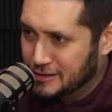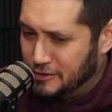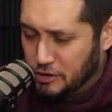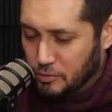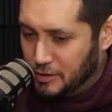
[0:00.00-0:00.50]

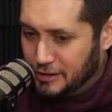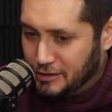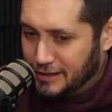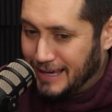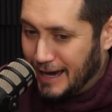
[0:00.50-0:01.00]
that you're willing
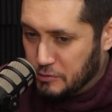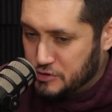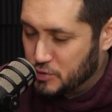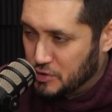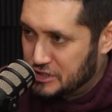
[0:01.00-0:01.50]
to like
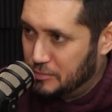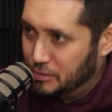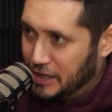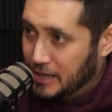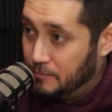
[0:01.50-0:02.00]
outsource the
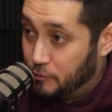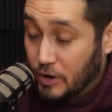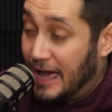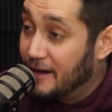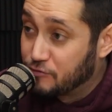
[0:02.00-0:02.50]
blame
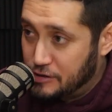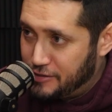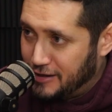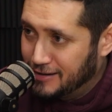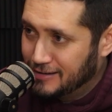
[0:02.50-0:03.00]
for
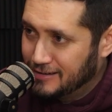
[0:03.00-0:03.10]
everything.